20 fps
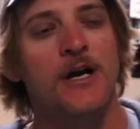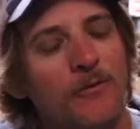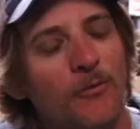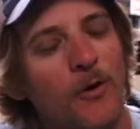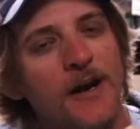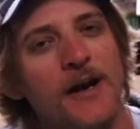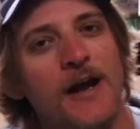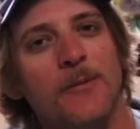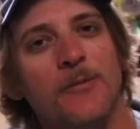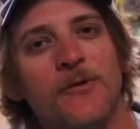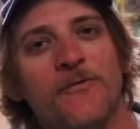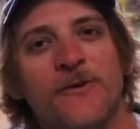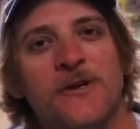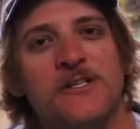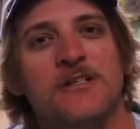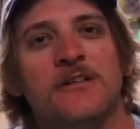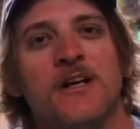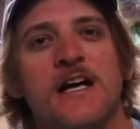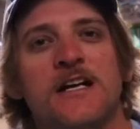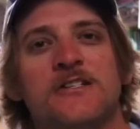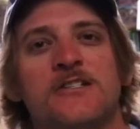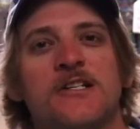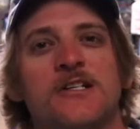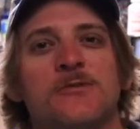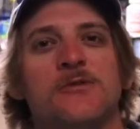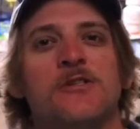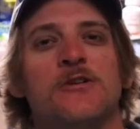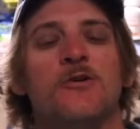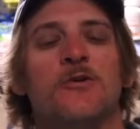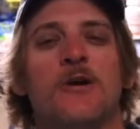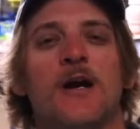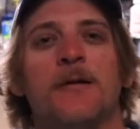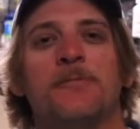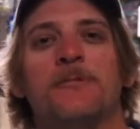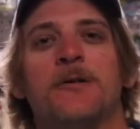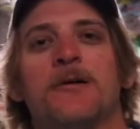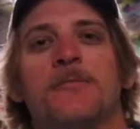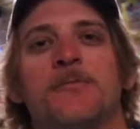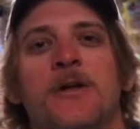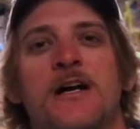Wasn't able to fish it last year, was a little
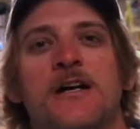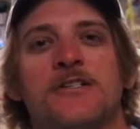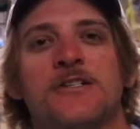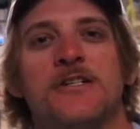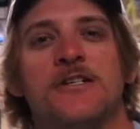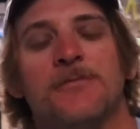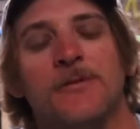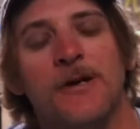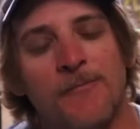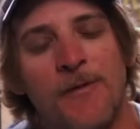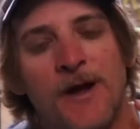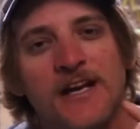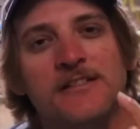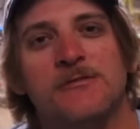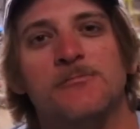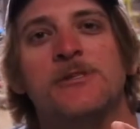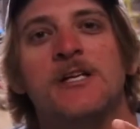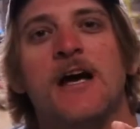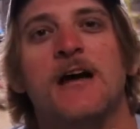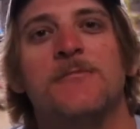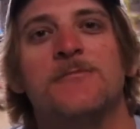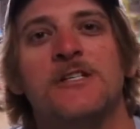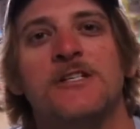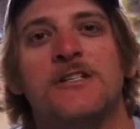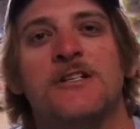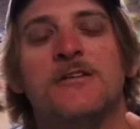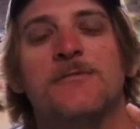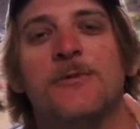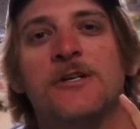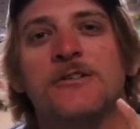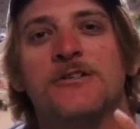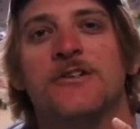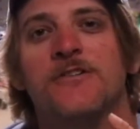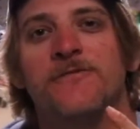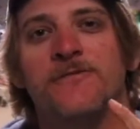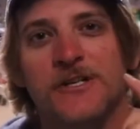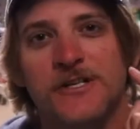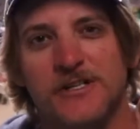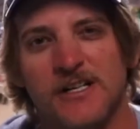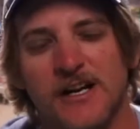wrapped up last year, but I made some time this year to make sure
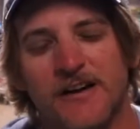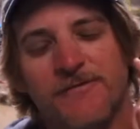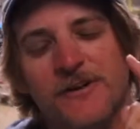to fish it.